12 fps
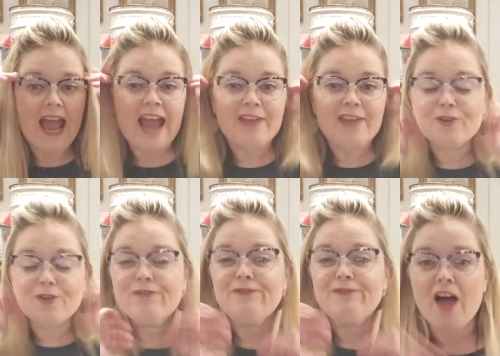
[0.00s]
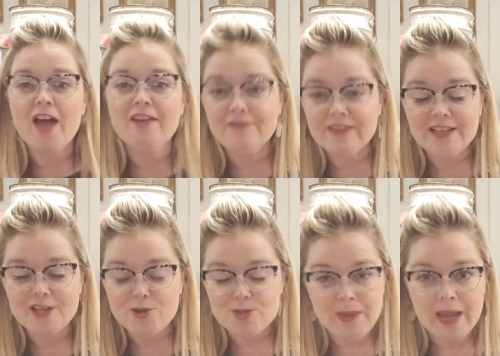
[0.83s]
And they're fun
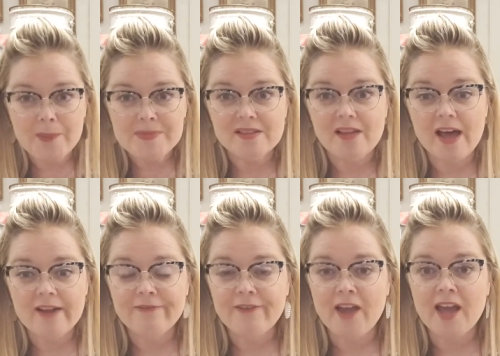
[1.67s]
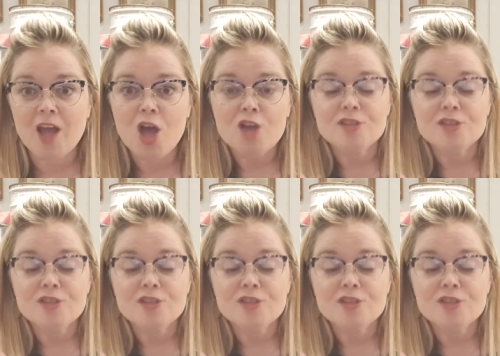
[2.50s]
videos. Pam's a lot of fun.